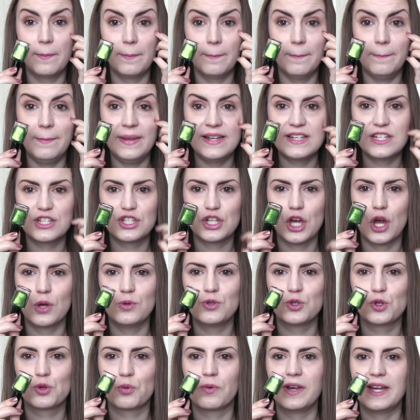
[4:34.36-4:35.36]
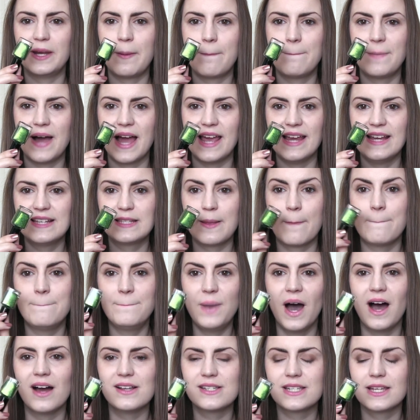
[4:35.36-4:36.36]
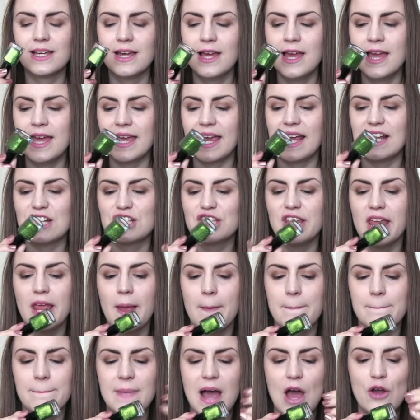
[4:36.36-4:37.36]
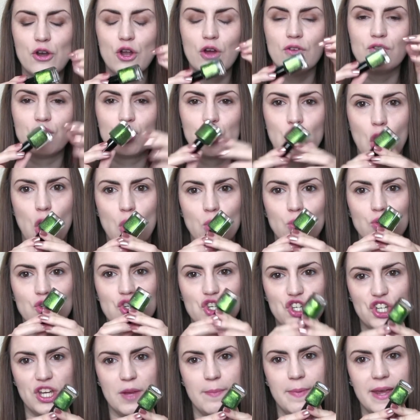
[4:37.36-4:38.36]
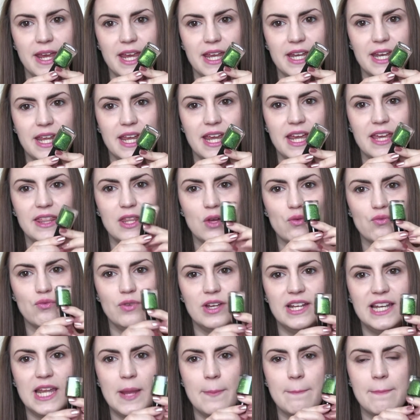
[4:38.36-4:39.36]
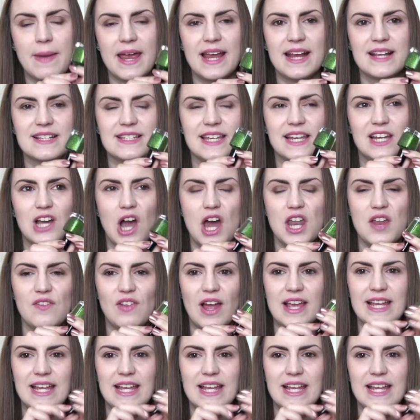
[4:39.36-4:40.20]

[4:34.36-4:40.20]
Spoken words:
mid-toned green base, but it's the amount of gold shimmer in here that really makes it kind of